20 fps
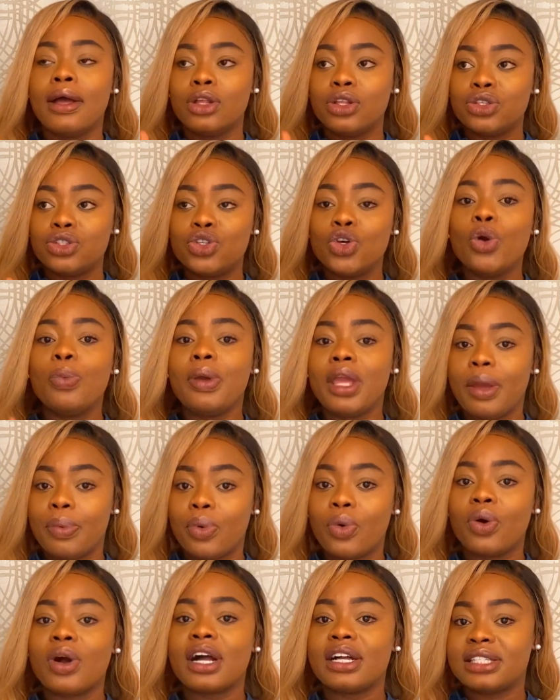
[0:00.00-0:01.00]
two
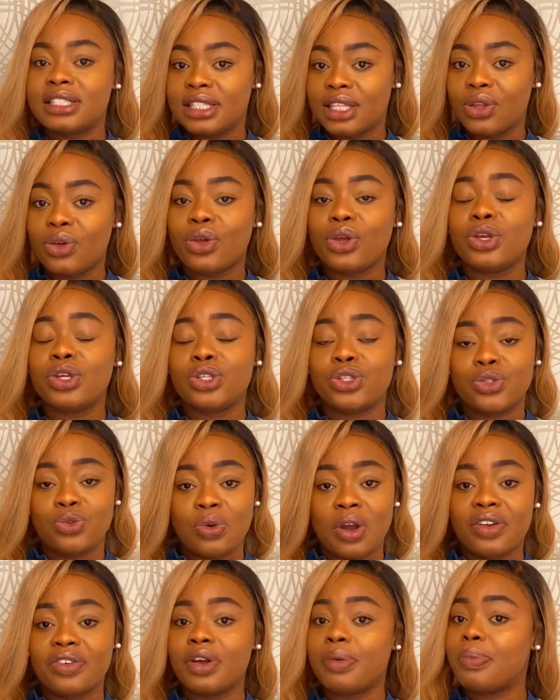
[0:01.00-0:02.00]
people can still use
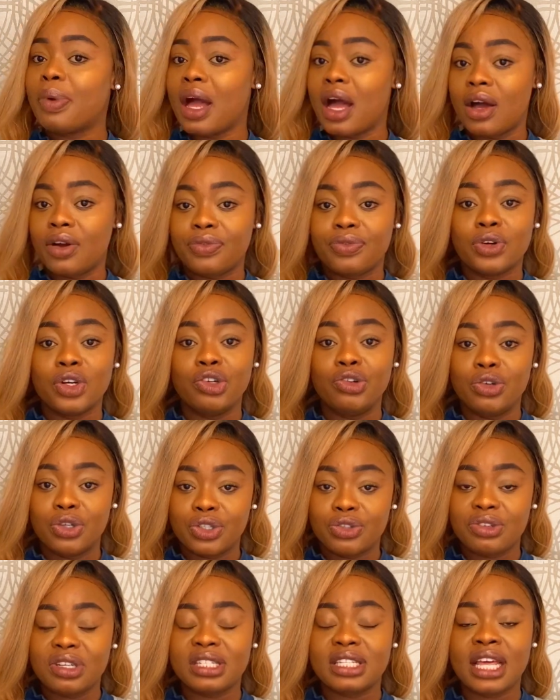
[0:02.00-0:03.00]
£200 for
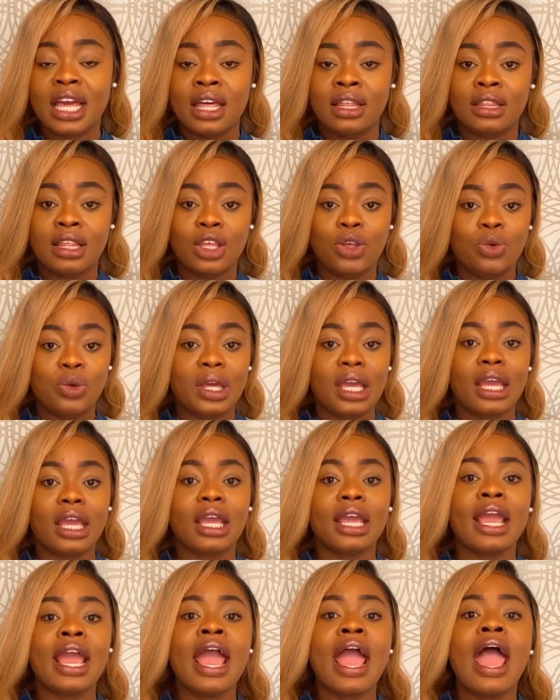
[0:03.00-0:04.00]
groceries here in the
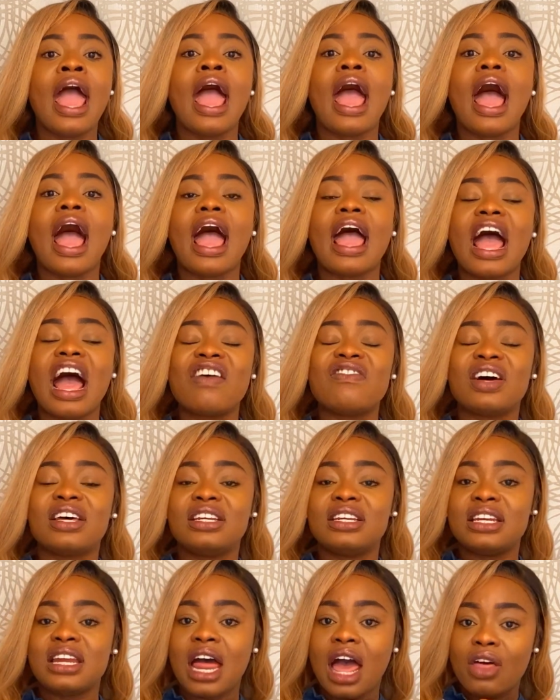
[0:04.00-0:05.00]
UK. I have
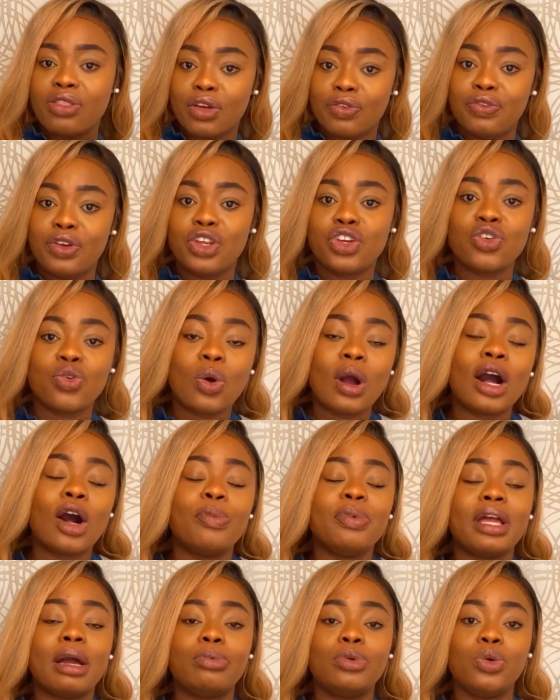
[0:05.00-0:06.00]
another video I'll
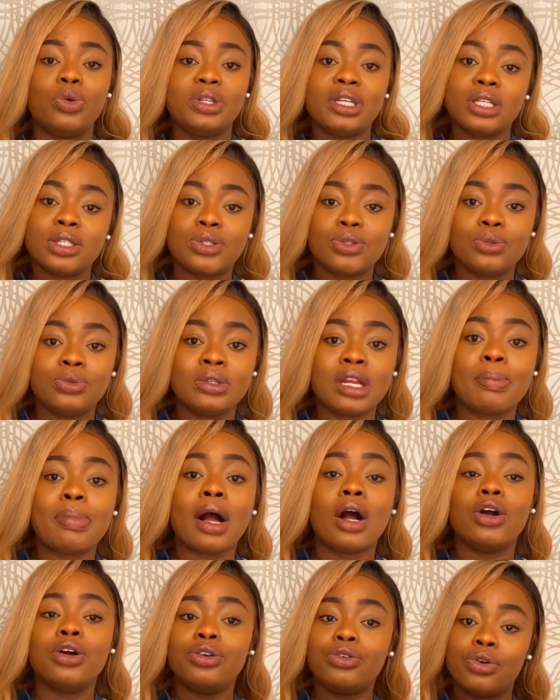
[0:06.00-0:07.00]
be uploading soon
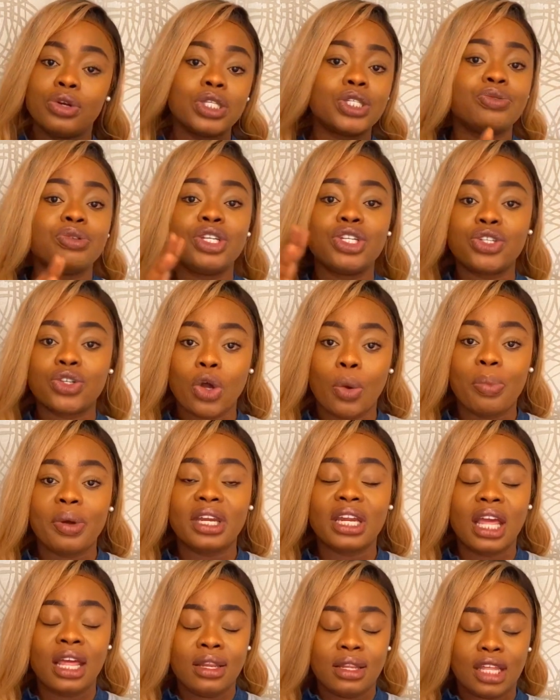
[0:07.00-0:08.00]
about grocery
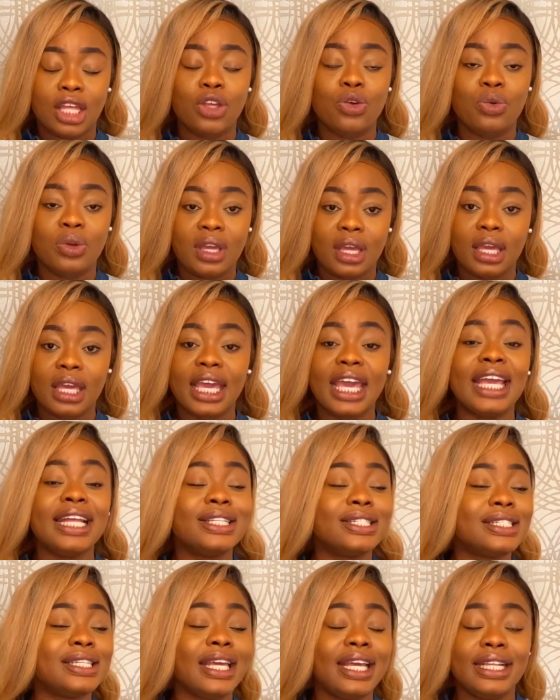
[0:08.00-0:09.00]
shopping in the UK
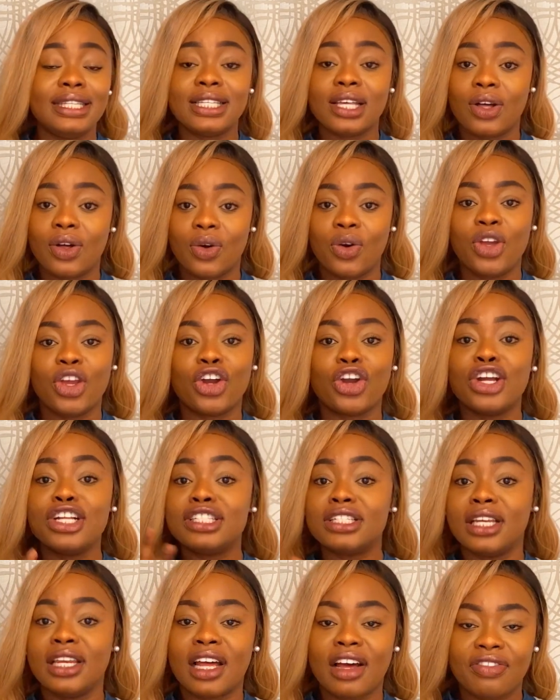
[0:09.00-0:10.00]
into detail. You're going
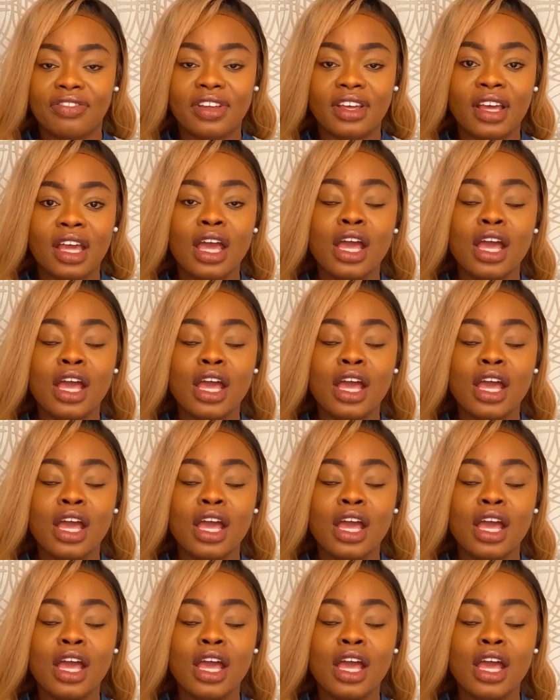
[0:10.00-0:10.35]
to love it.